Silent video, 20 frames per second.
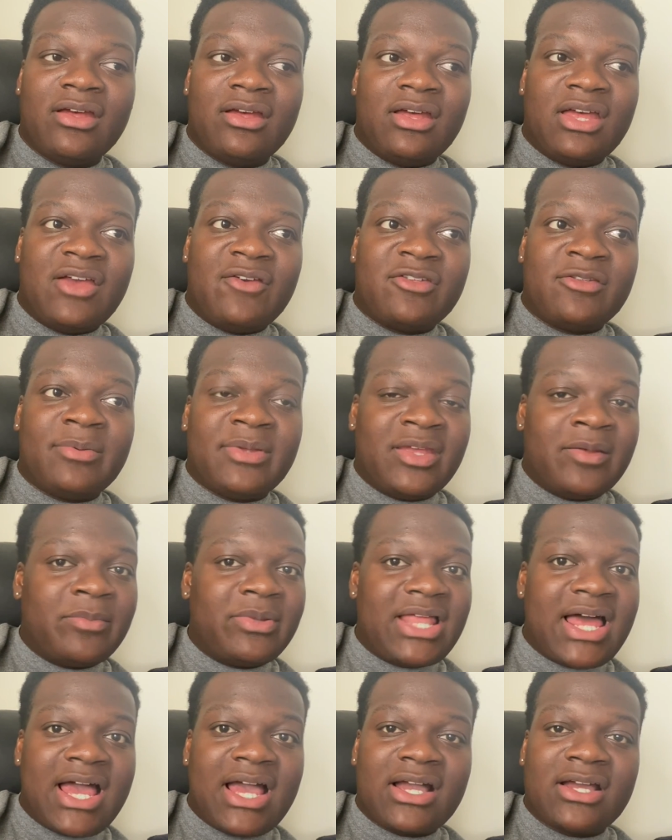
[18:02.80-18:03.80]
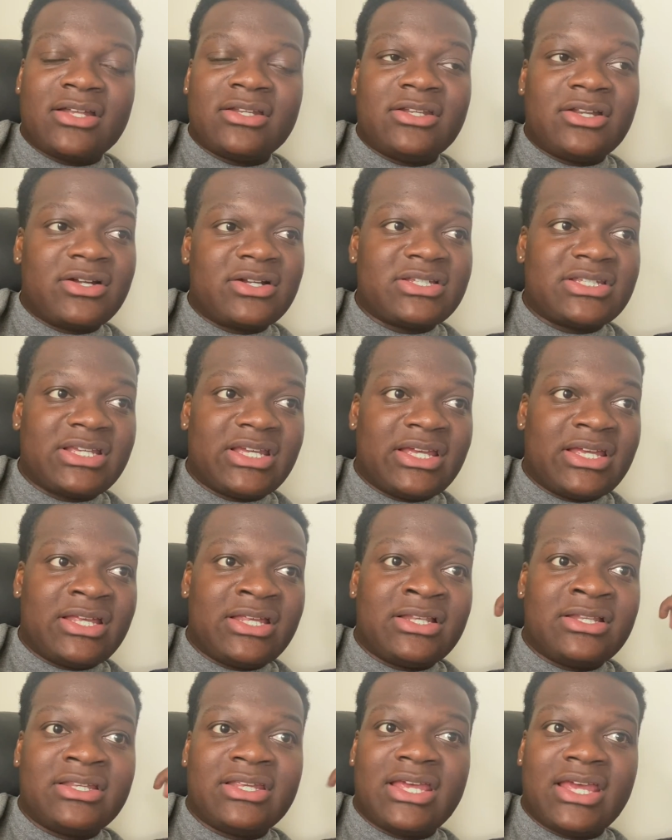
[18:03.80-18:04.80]
It was being black, dark
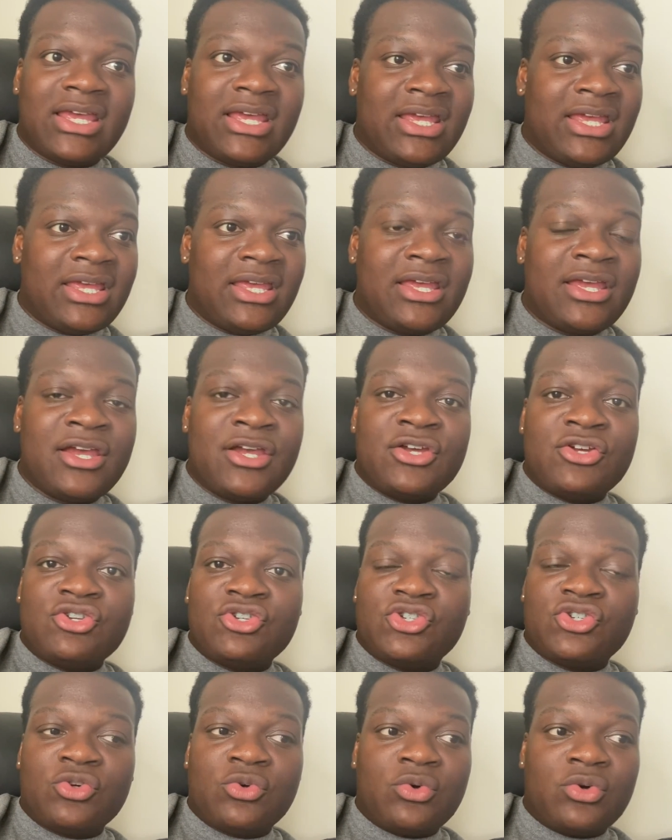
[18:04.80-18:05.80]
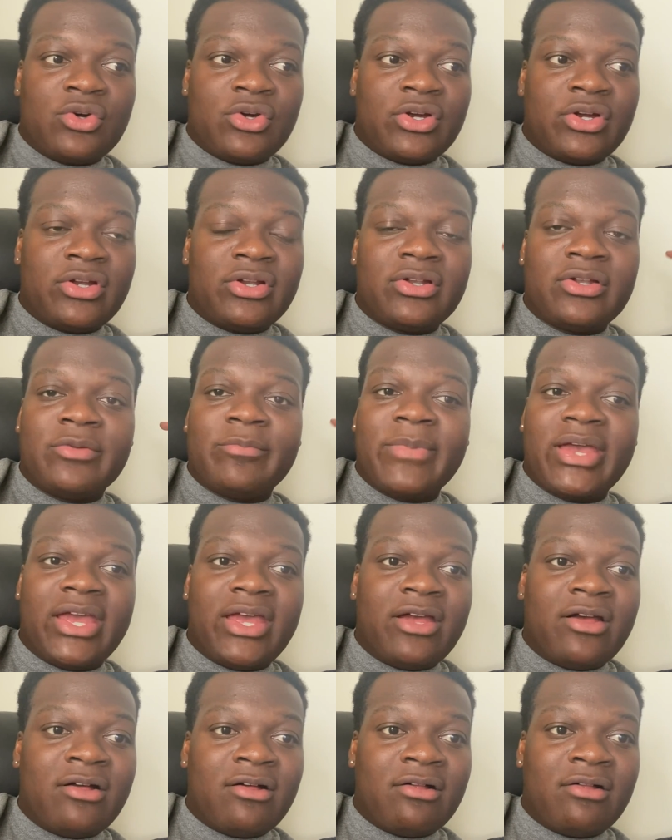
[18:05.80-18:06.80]
skin, gay, short,
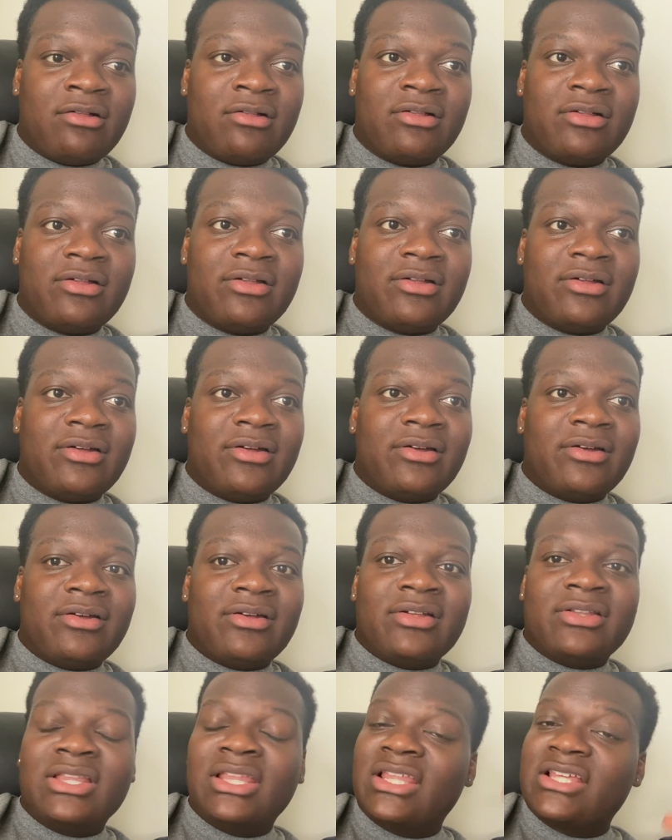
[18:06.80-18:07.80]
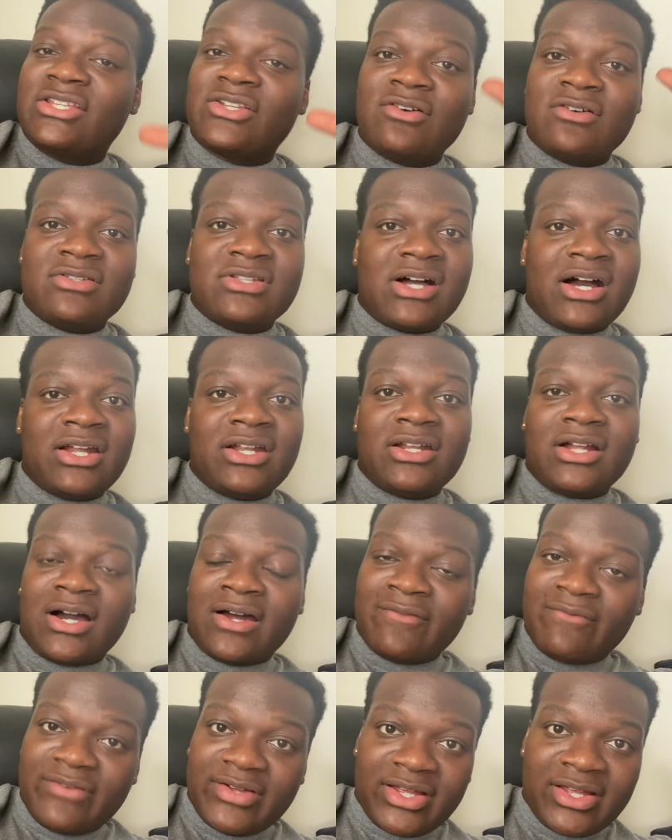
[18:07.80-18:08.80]
male, the list goes on and
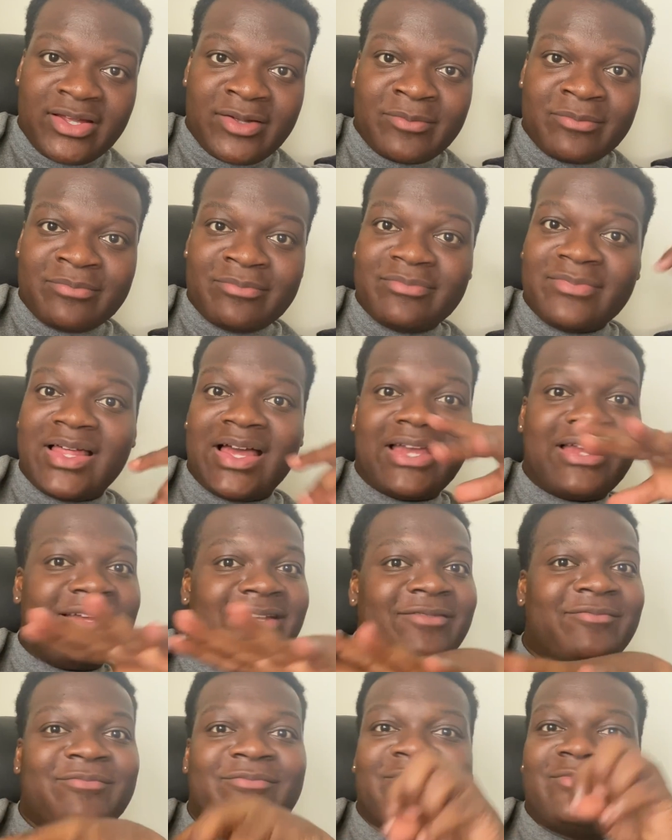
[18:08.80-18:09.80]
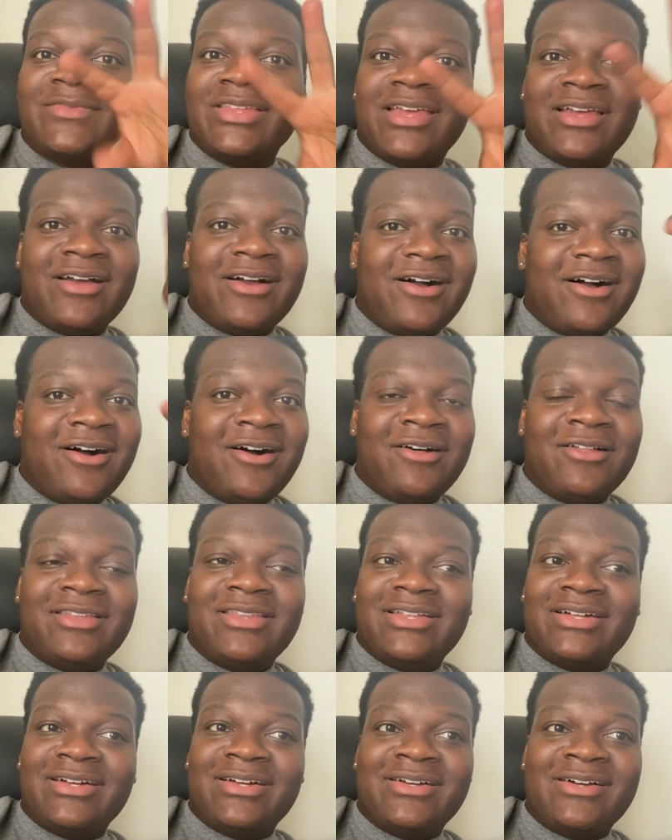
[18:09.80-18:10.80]
on, femme, like all
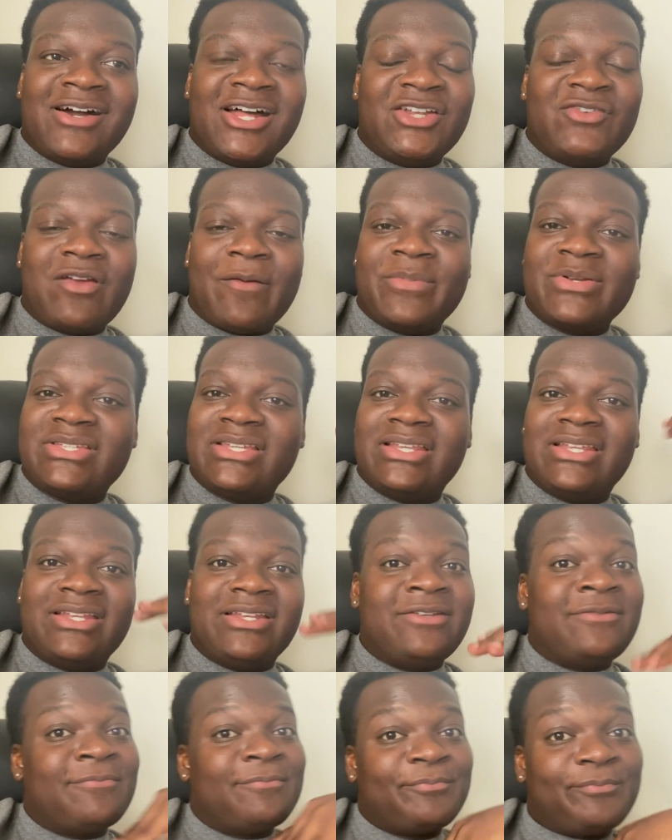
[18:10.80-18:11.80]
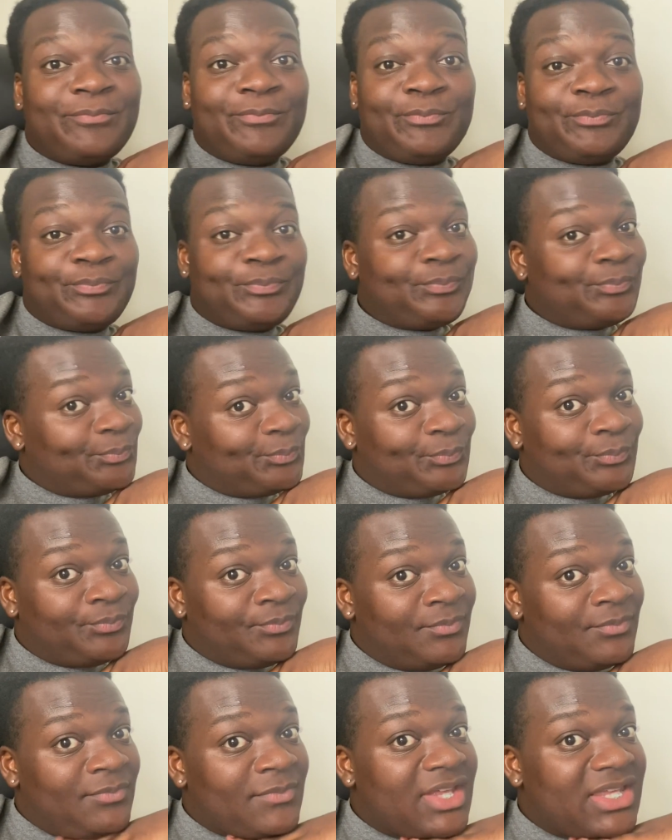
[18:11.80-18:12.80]
the underrepresented,
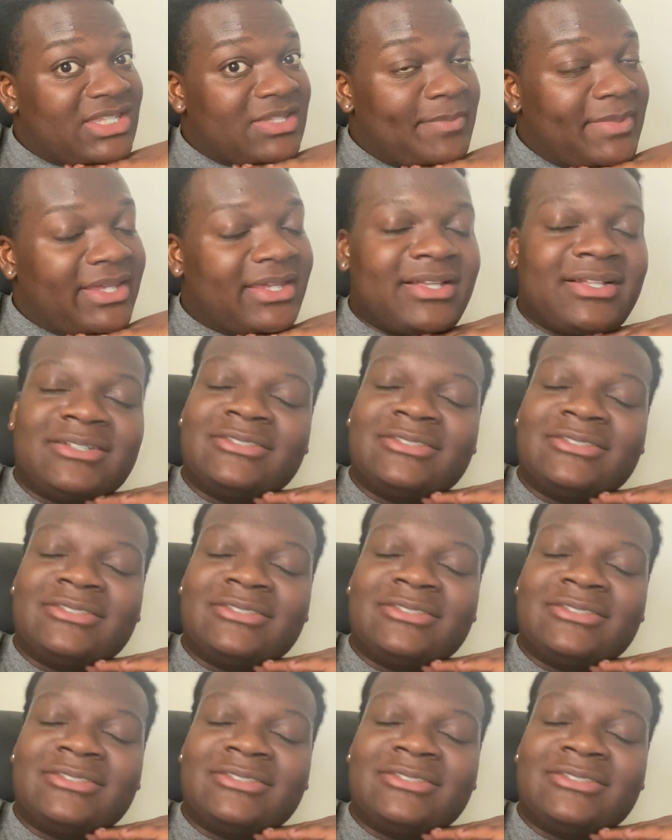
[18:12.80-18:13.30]
it's me.